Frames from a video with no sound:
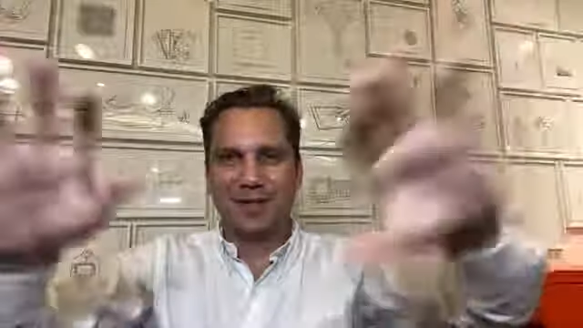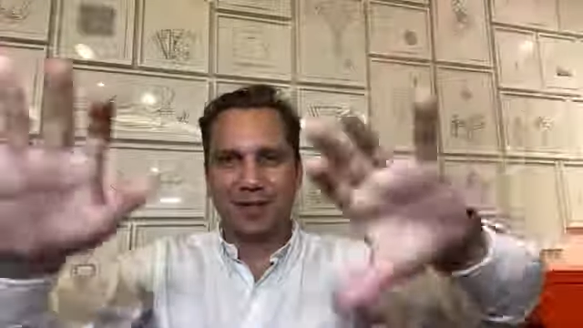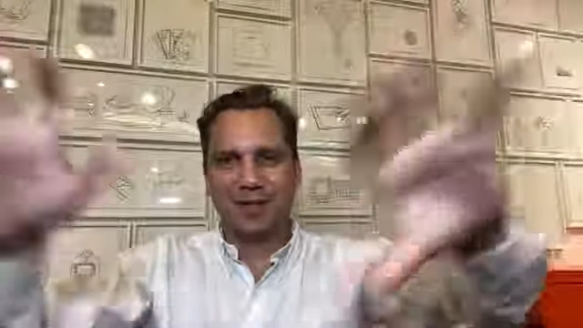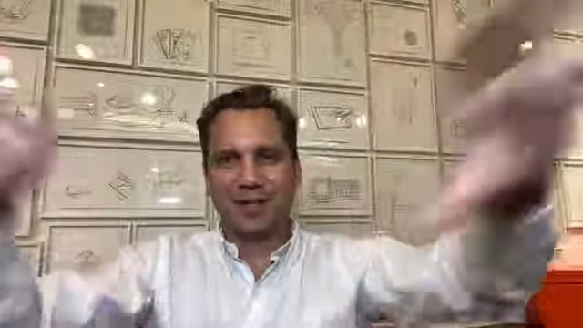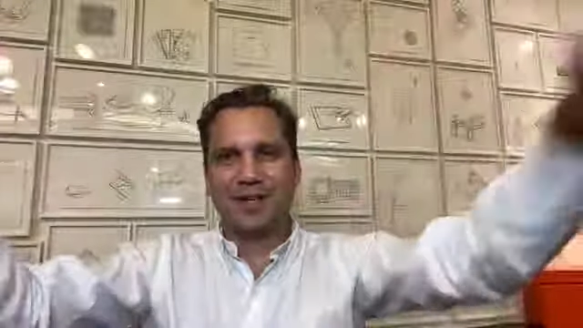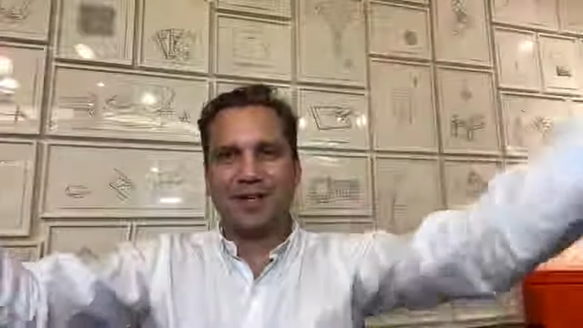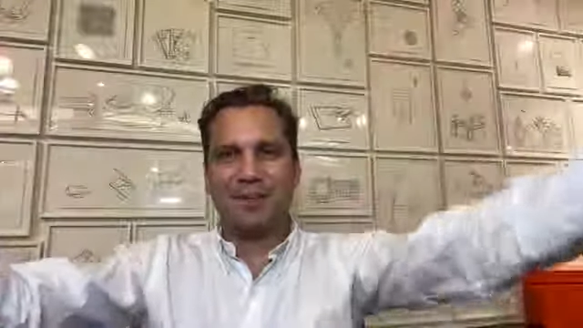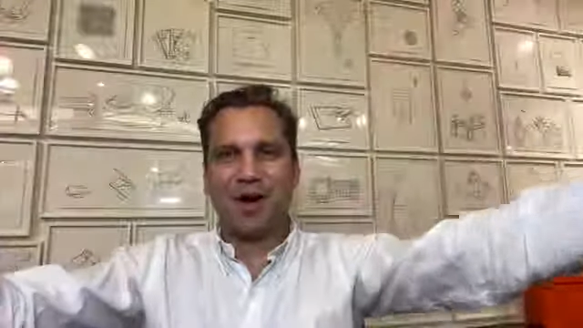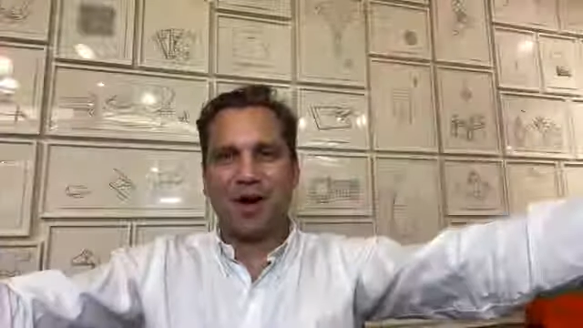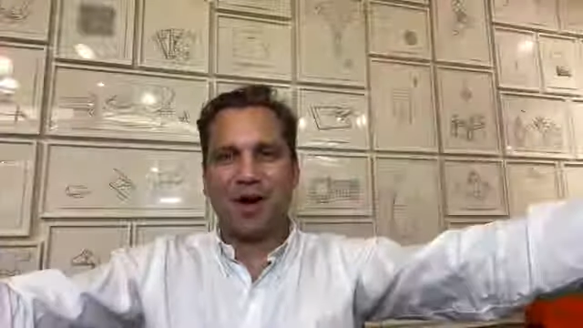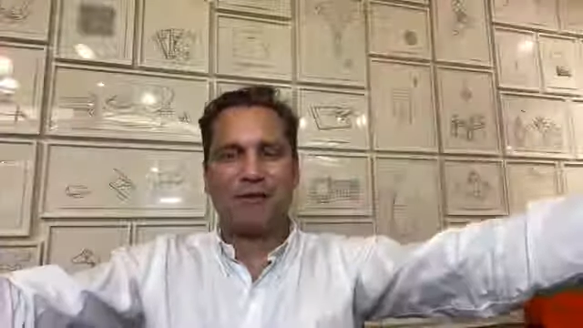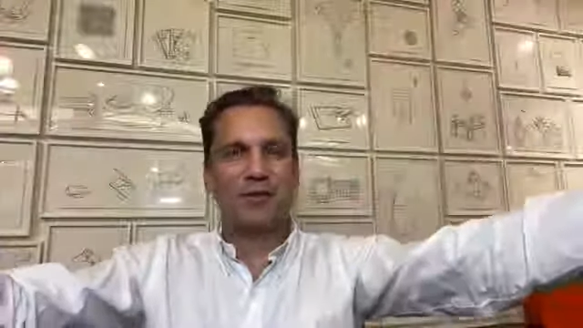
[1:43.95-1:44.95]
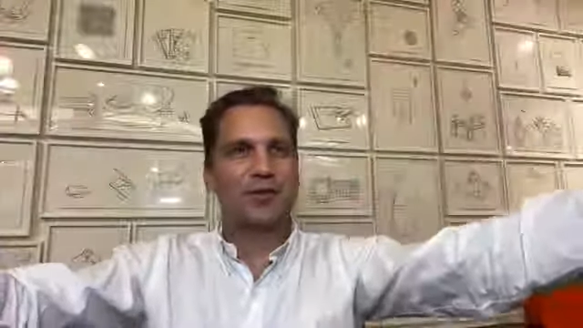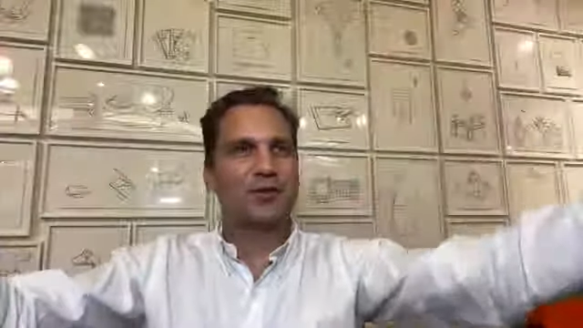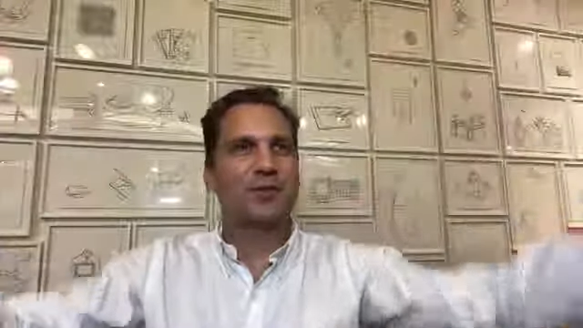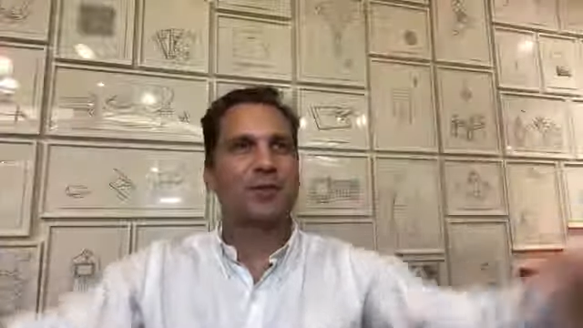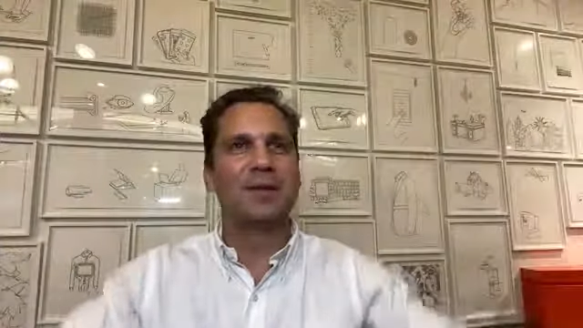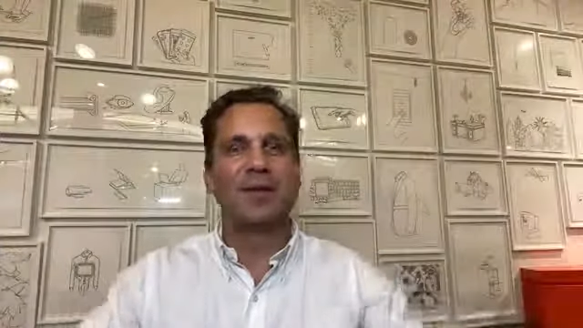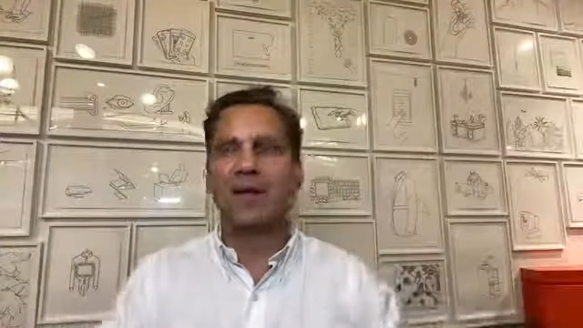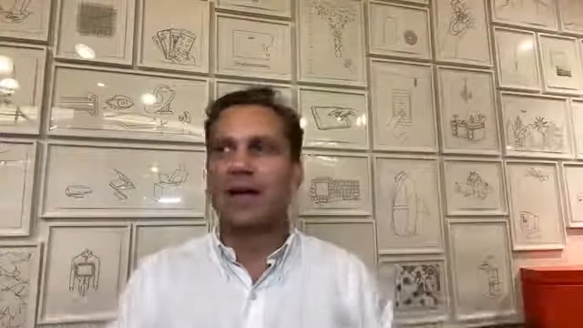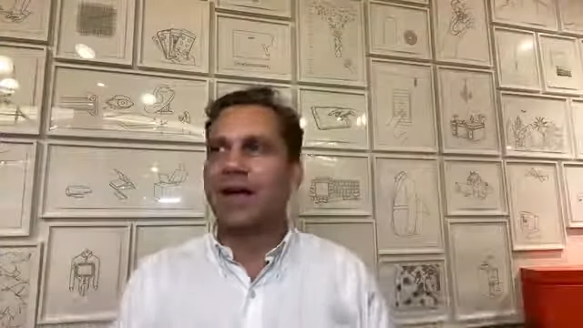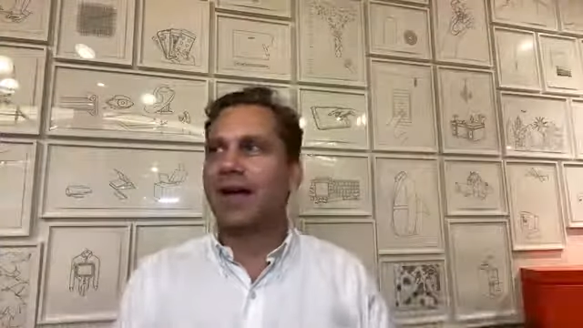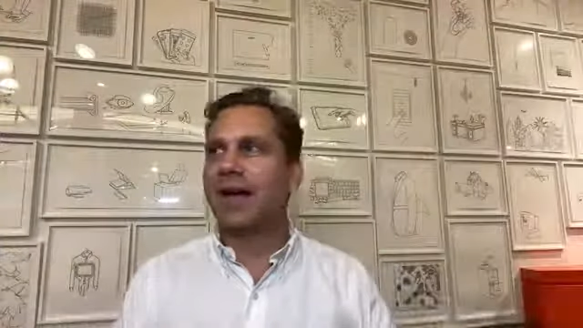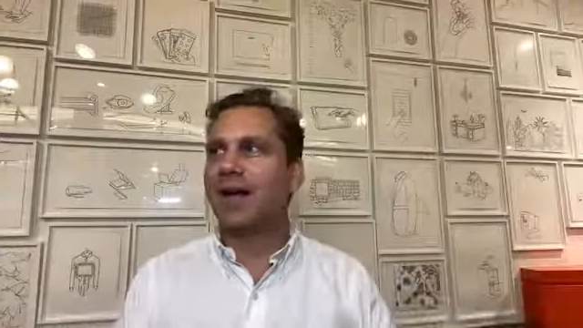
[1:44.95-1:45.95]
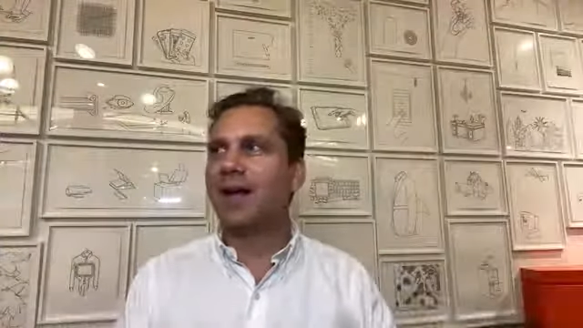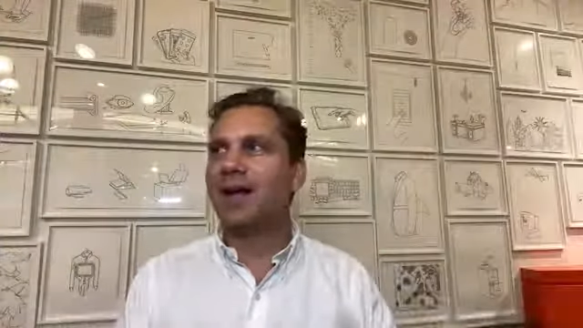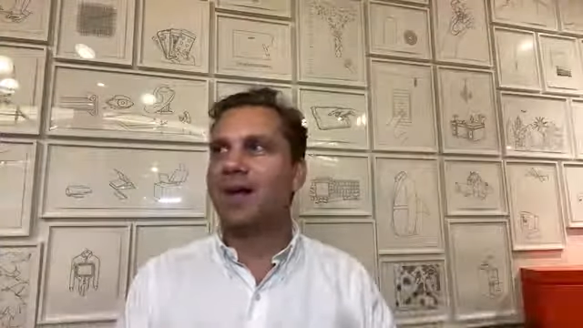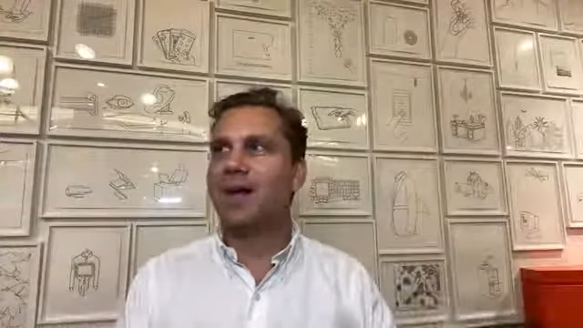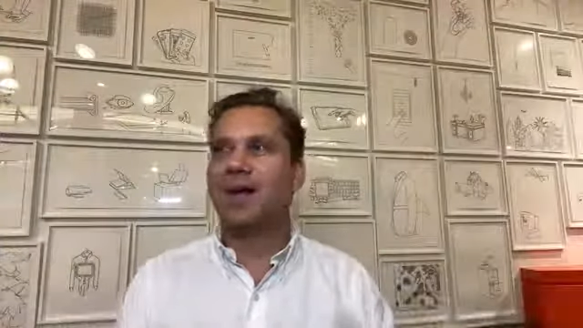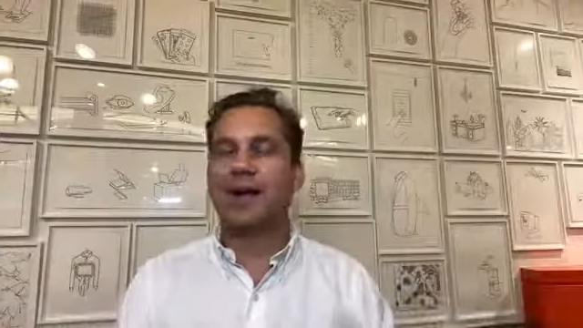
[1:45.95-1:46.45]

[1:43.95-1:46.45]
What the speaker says: I'm sitting in my conference room, and